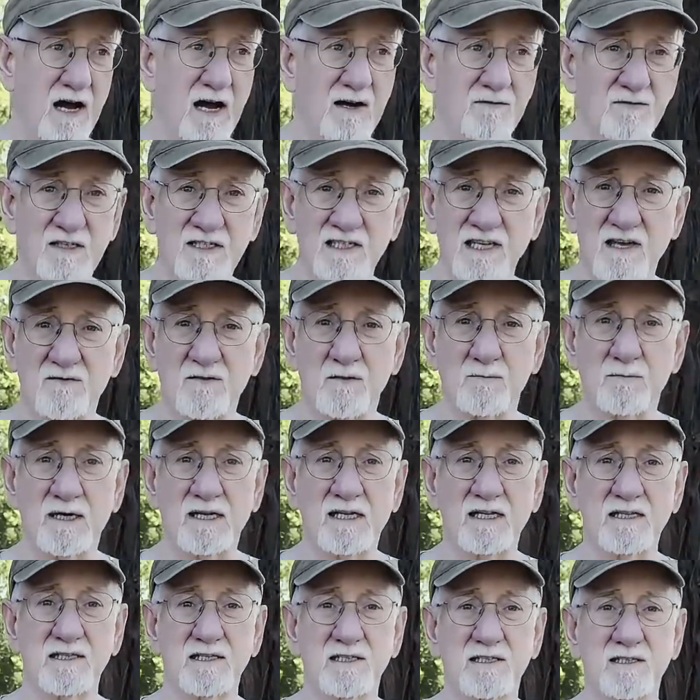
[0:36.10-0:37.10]
5 to 7
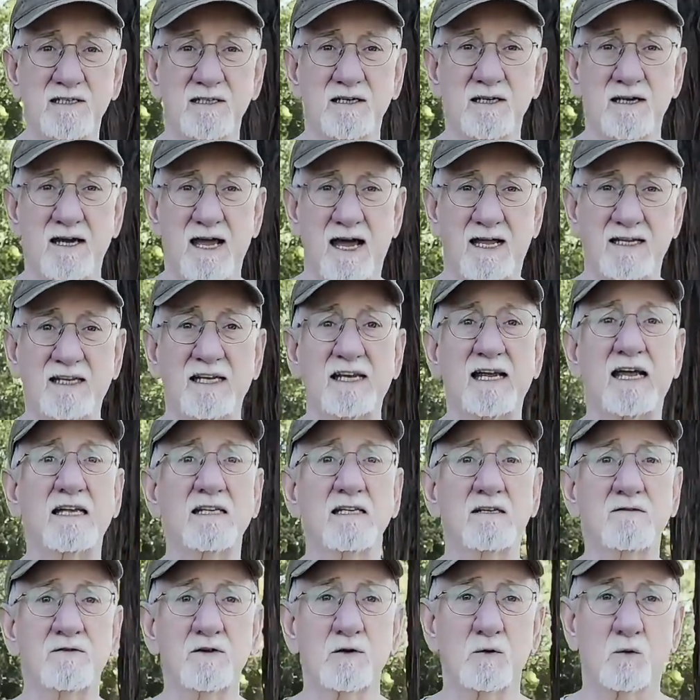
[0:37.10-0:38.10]
minutes at the
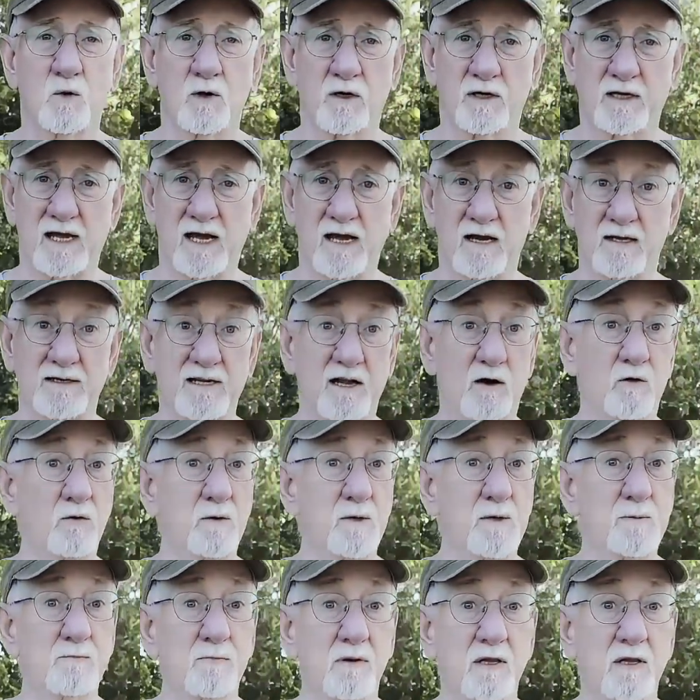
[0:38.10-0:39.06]
end of your workout, and that would be